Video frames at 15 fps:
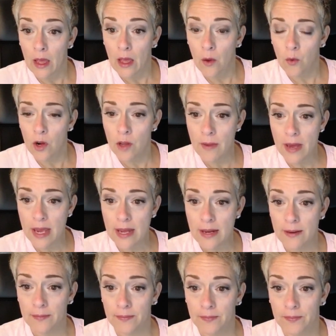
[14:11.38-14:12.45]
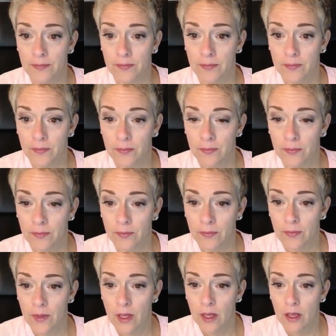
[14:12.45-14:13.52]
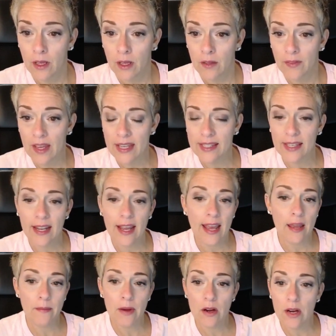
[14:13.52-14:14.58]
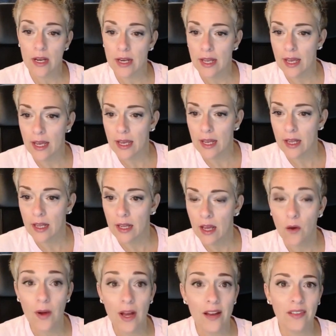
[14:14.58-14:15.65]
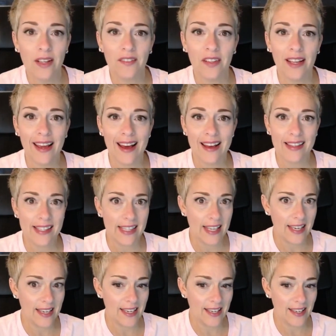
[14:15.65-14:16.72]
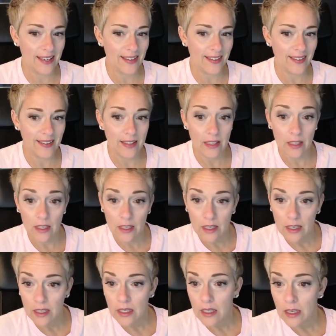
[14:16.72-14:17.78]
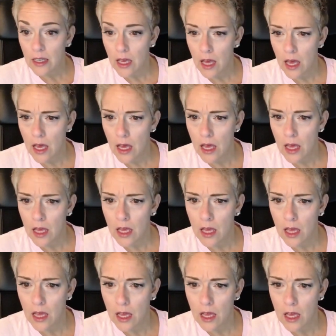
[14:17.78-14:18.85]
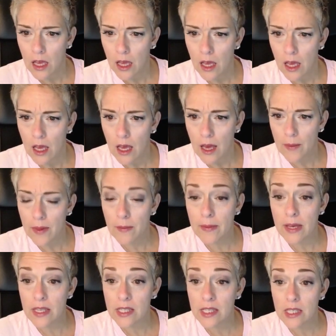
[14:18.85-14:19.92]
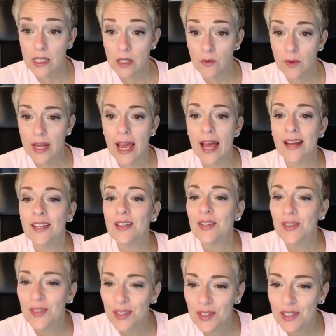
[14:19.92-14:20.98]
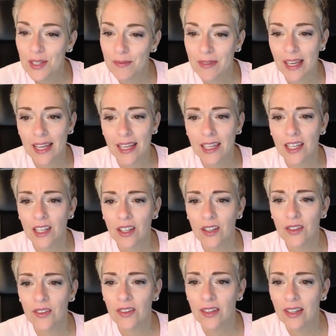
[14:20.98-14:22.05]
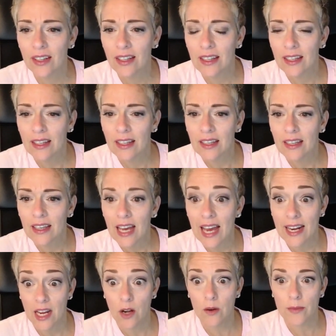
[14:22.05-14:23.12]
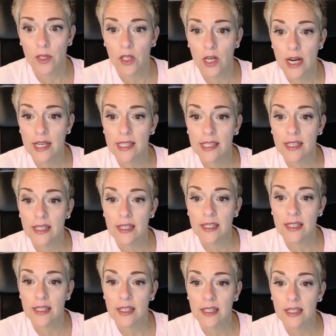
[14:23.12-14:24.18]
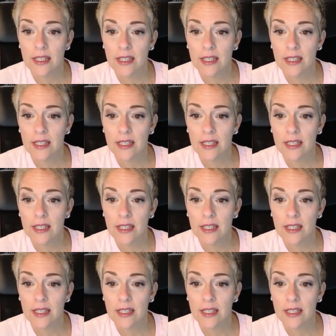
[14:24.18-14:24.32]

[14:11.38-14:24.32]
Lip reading: What do you mean? They said, hey, American Dad. Oh, I have lovely eyes. Thank you. I'm the best reactor on YouTube. Thank you. I know I'm the craziest.